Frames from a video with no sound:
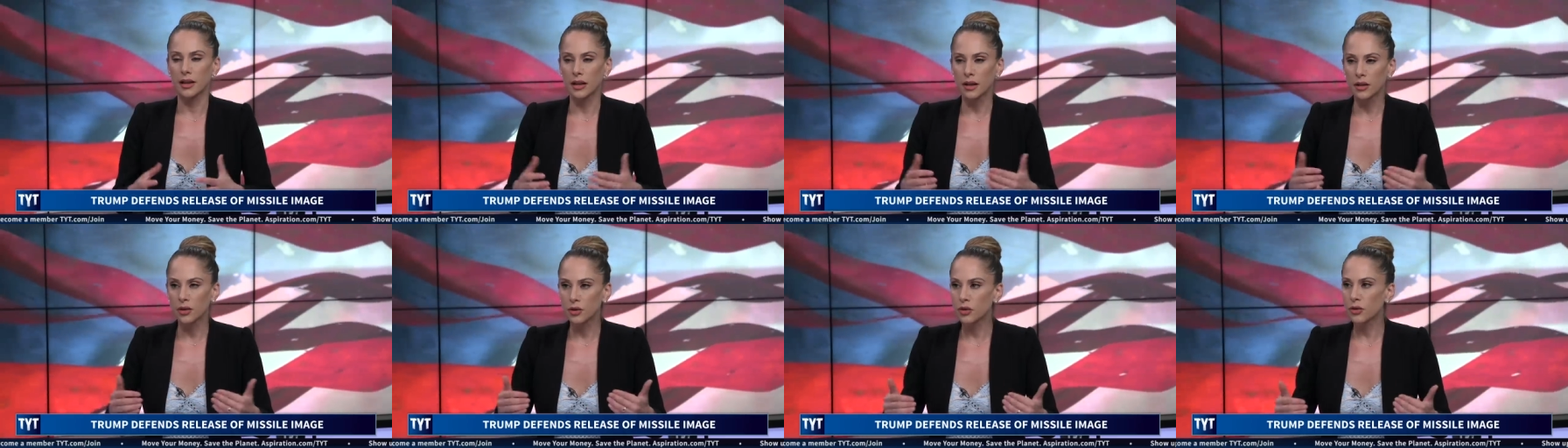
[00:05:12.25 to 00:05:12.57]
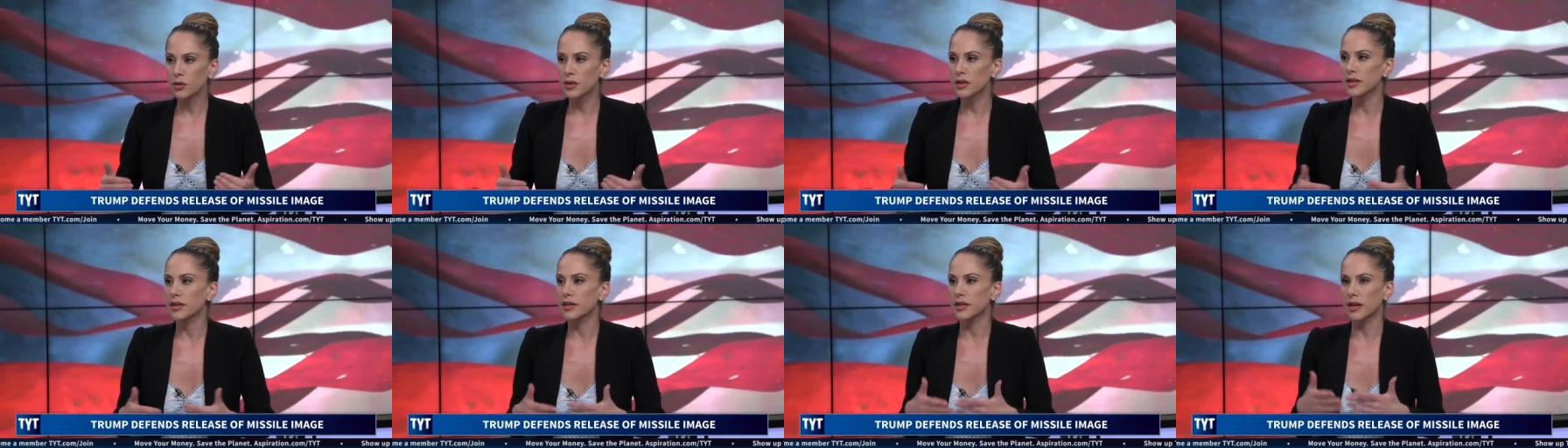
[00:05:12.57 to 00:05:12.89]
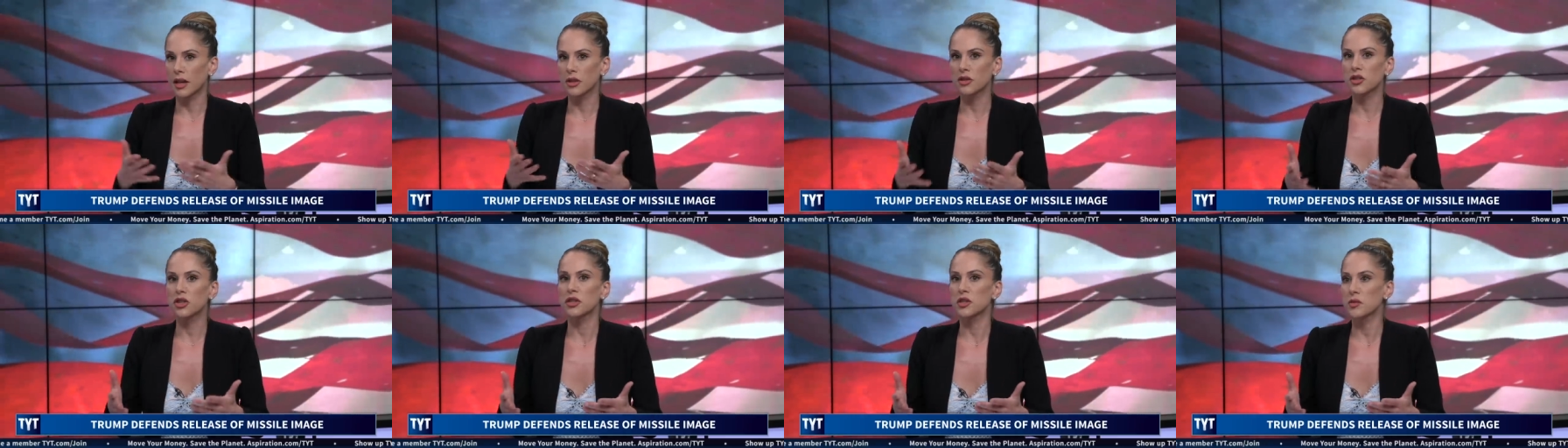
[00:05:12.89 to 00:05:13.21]
increased
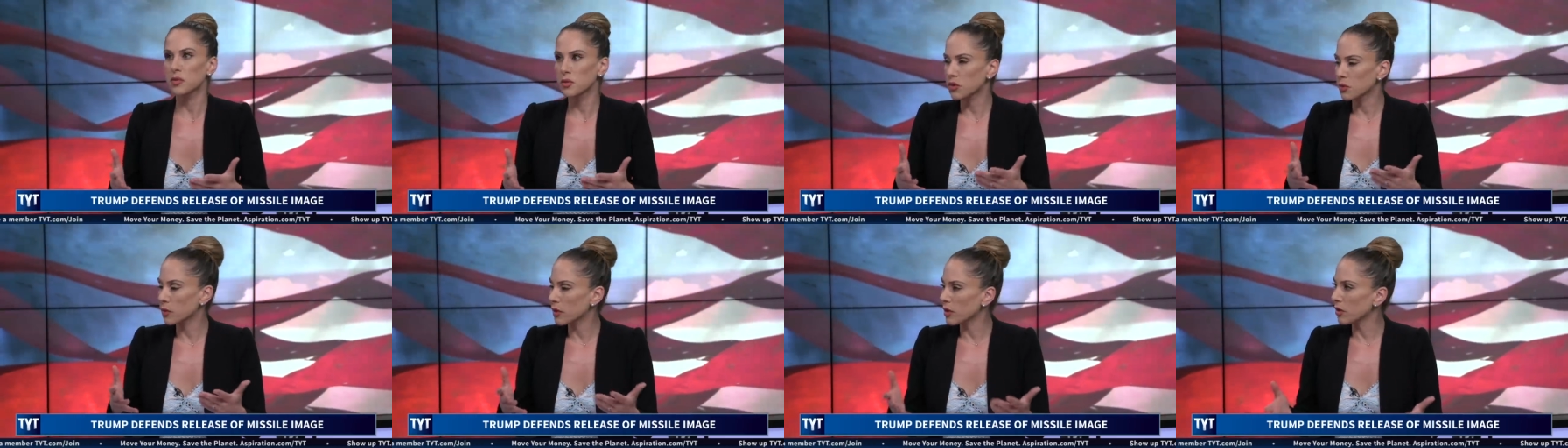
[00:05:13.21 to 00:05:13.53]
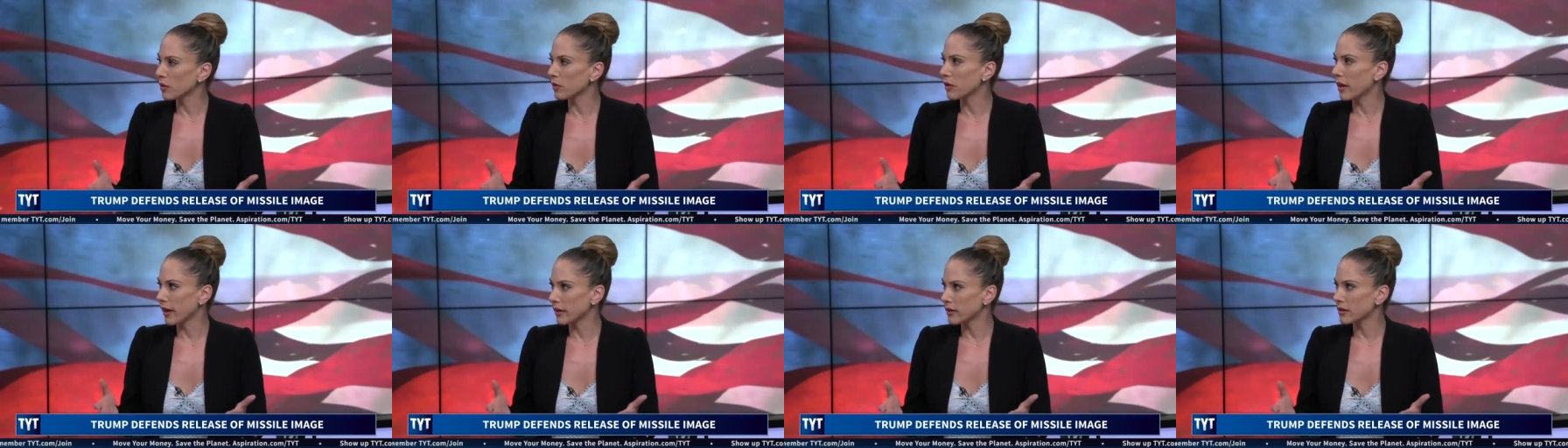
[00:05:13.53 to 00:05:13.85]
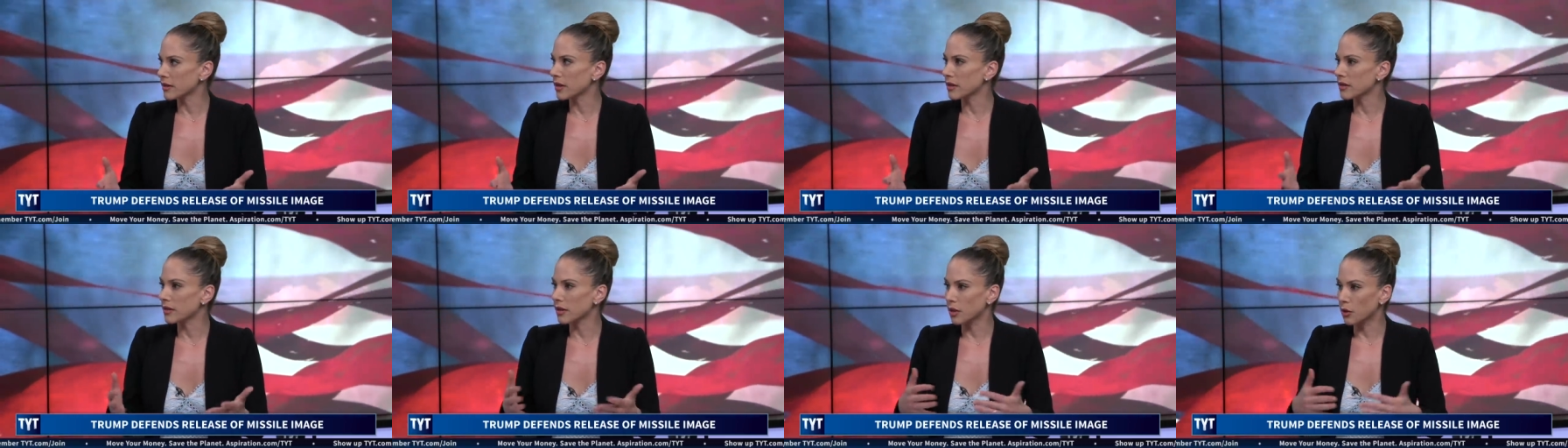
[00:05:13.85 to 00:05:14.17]
tensions between the United
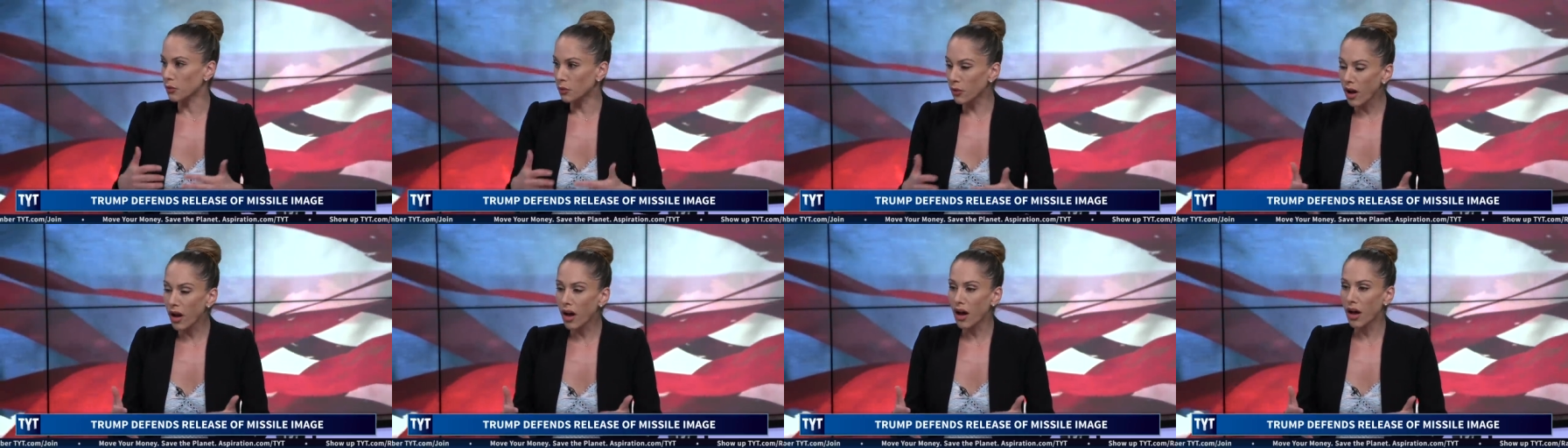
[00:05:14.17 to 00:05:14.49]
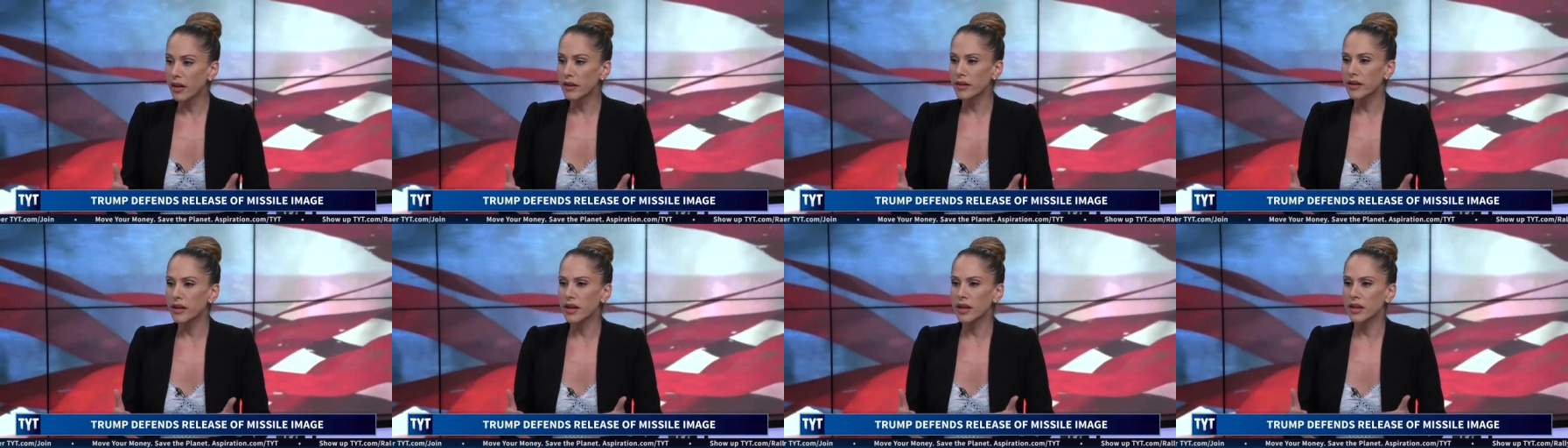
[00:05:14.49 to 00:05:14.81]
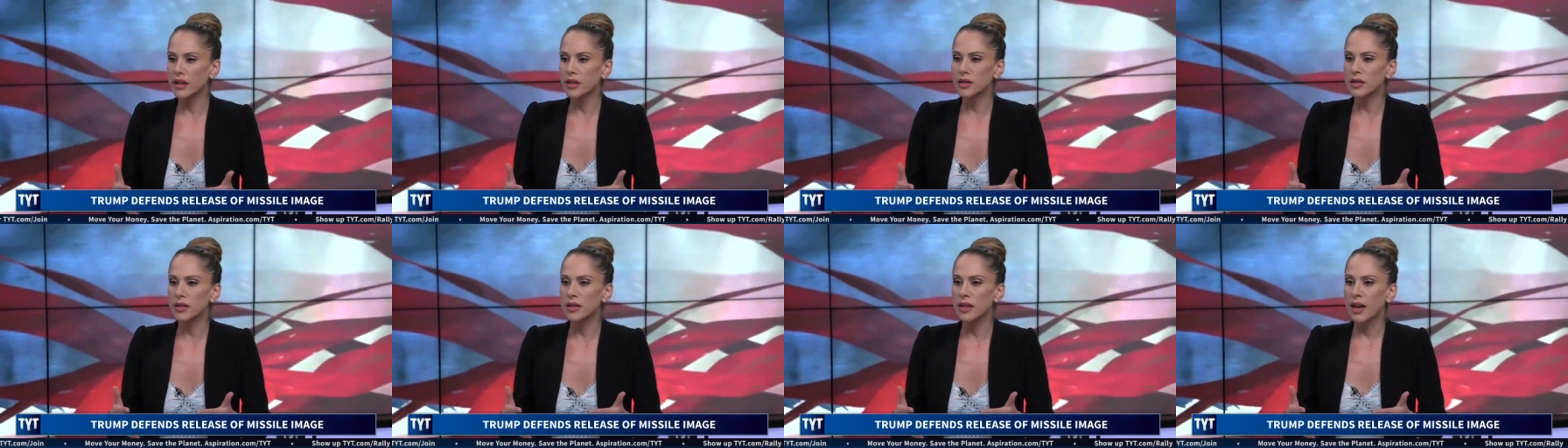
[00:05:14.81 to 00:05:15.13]
States and Iran
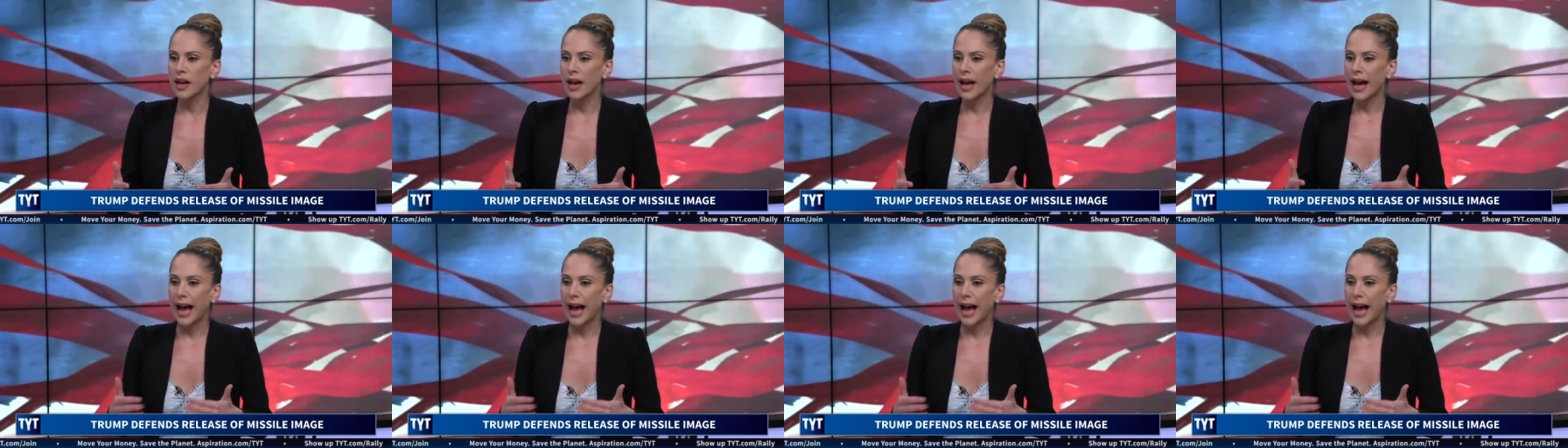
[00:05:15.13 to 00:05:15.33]
is